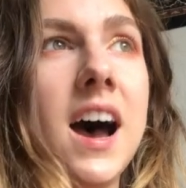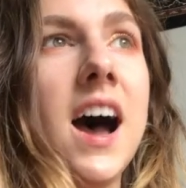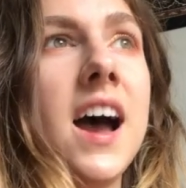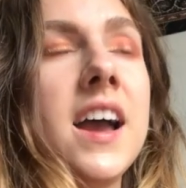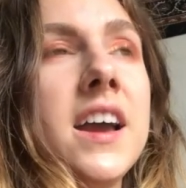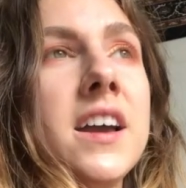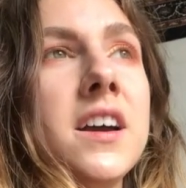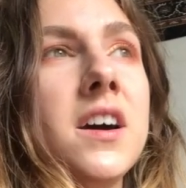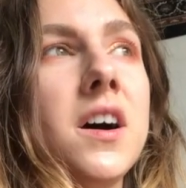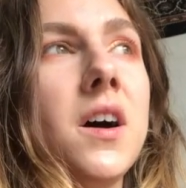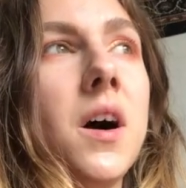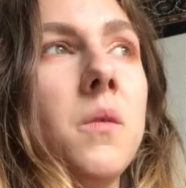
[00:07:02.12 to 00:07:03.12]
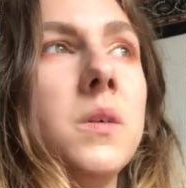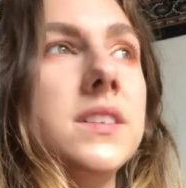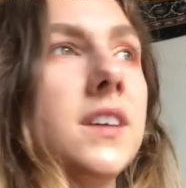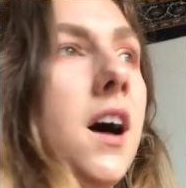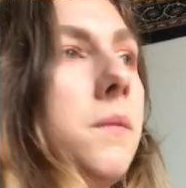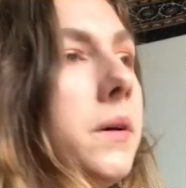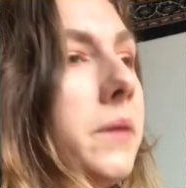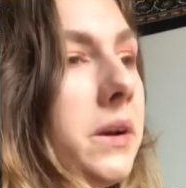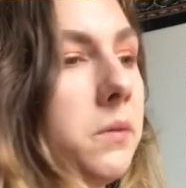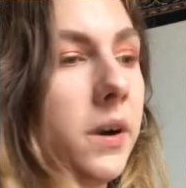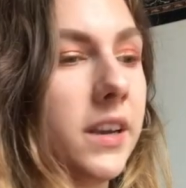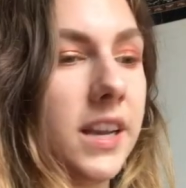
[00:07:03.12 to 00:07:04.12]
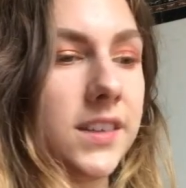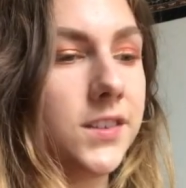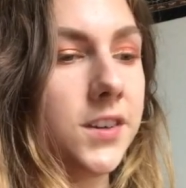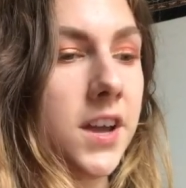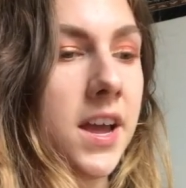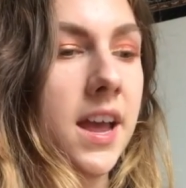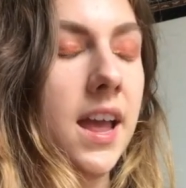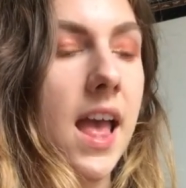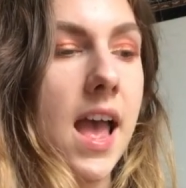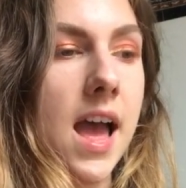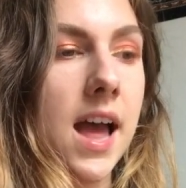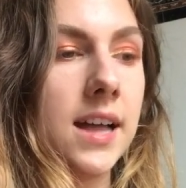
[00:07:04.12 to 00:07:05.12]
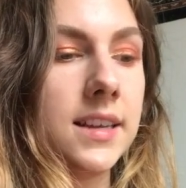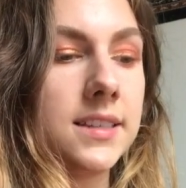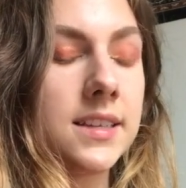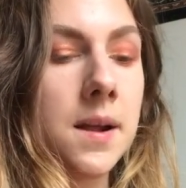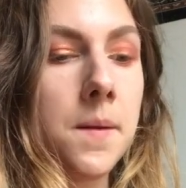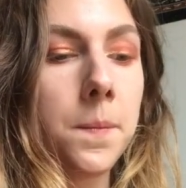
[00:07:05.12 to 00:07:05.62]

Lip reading: I was on my way to work yesterday, and